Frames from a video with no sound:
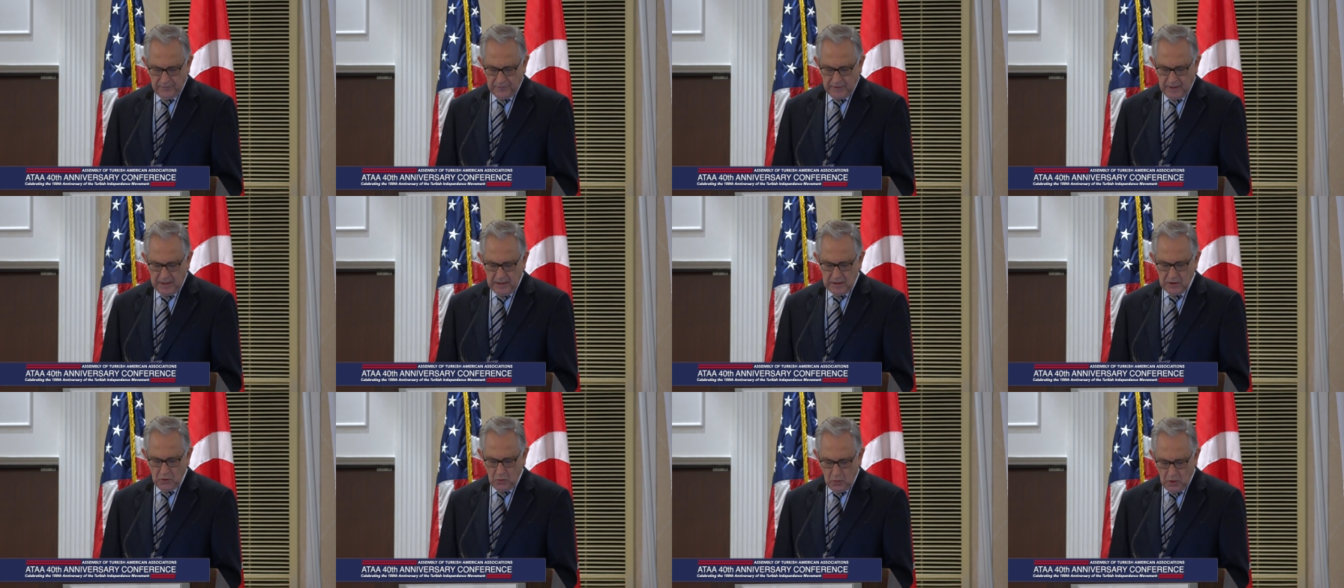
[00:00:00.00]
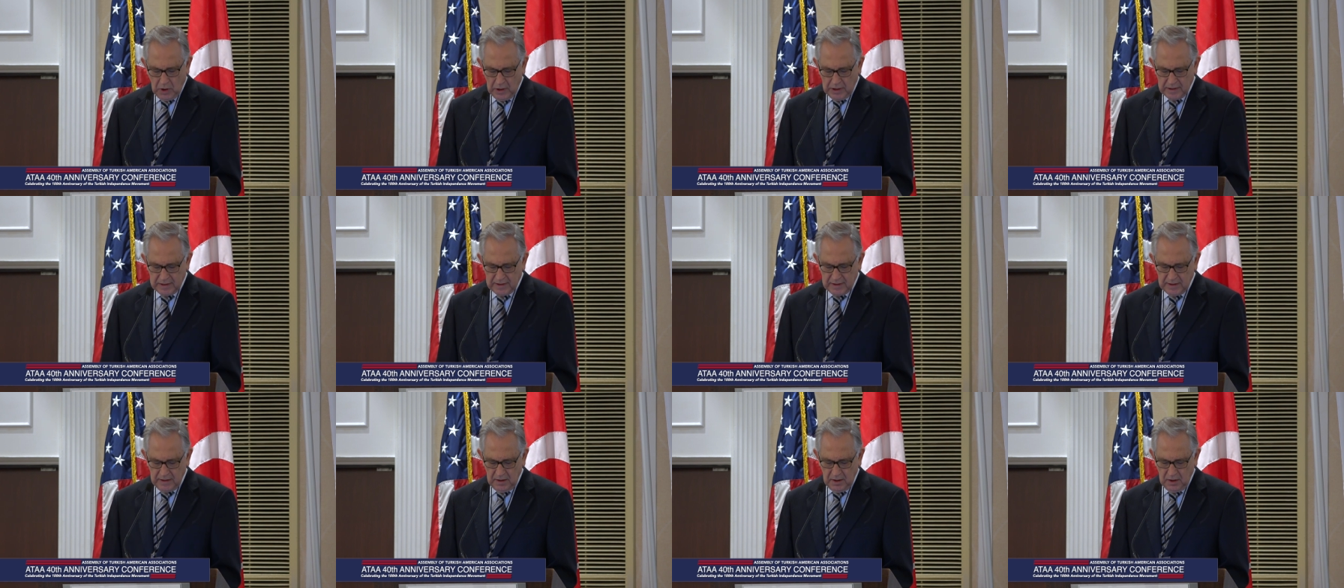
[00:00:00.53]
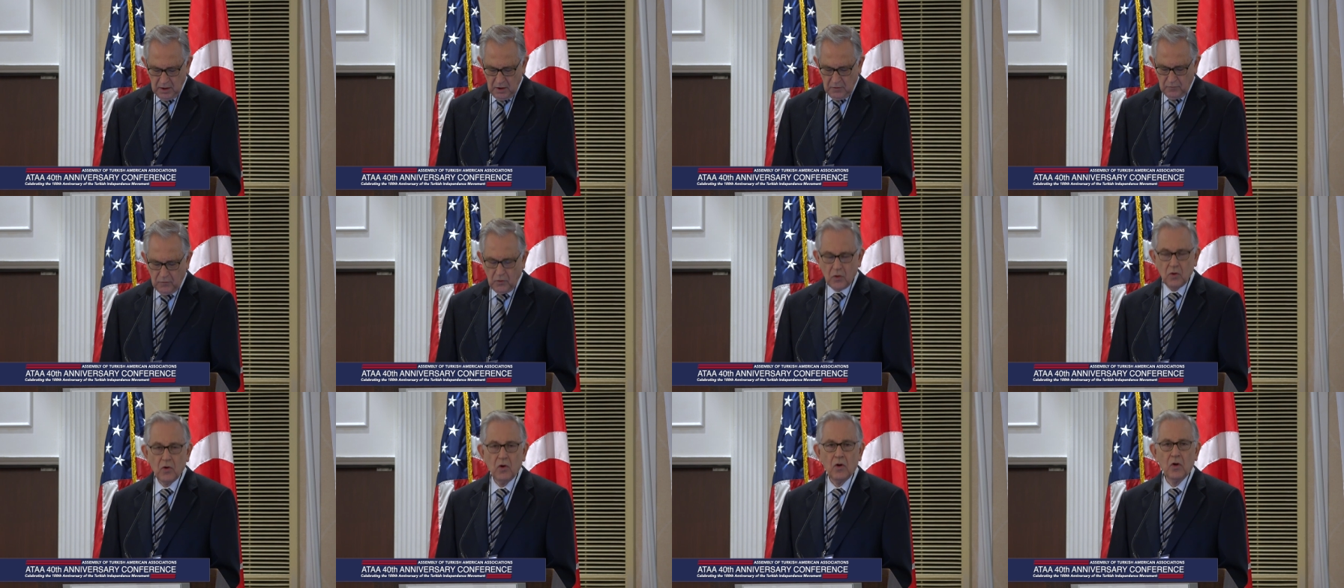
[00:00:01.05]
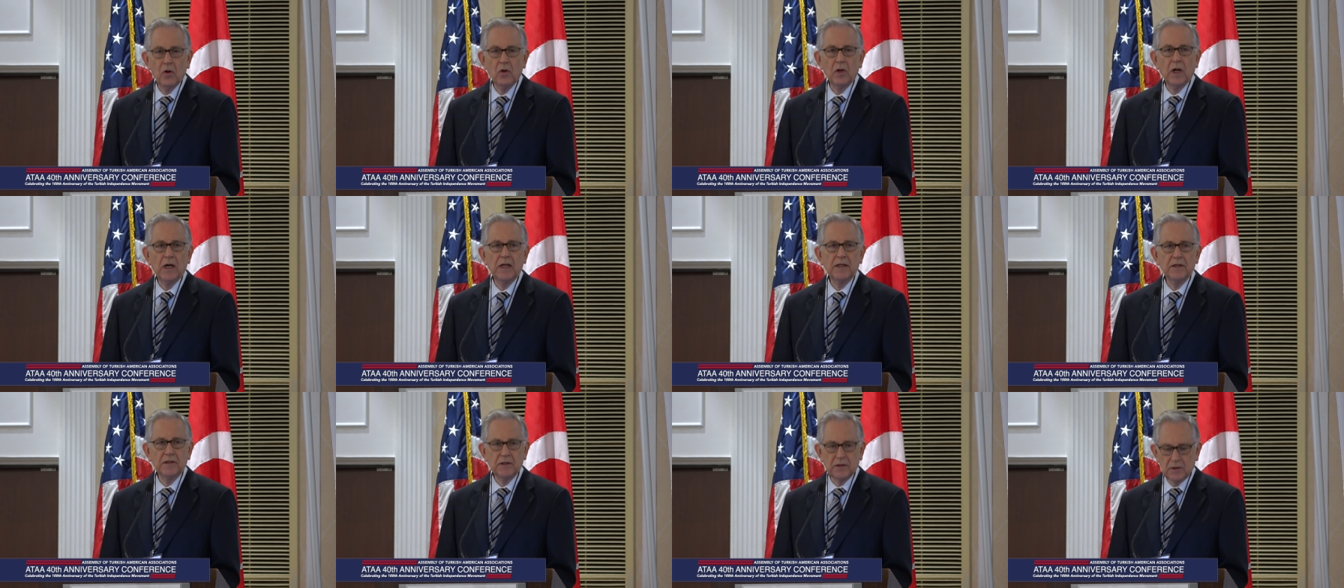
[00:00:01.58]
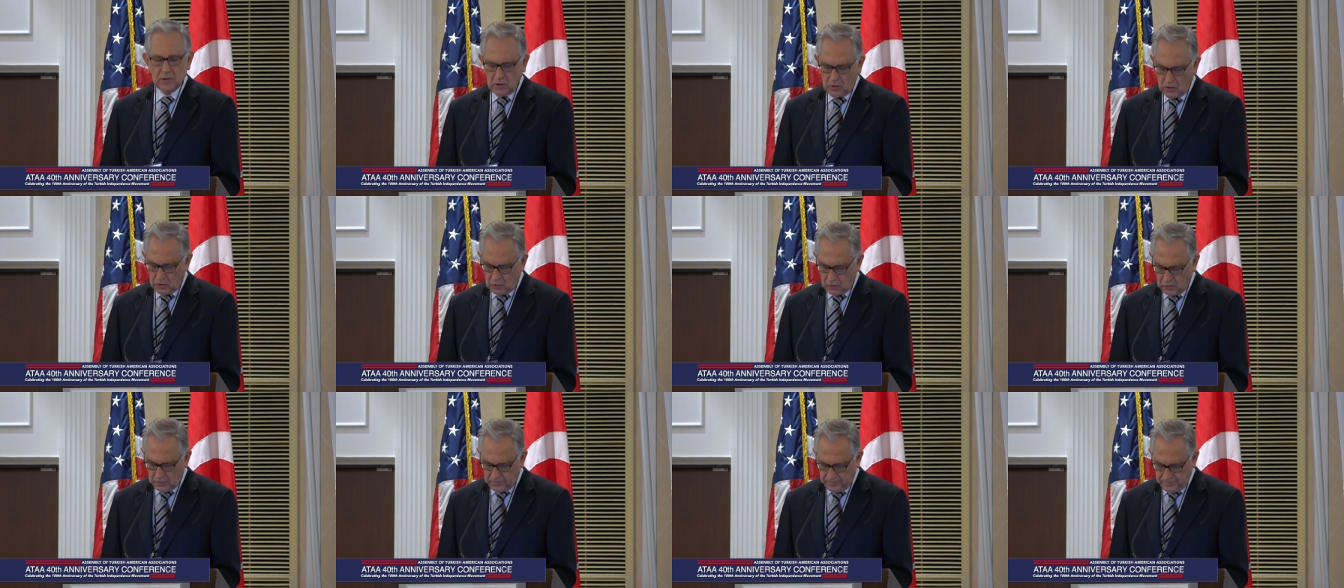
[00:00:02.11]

and equality for all under the law.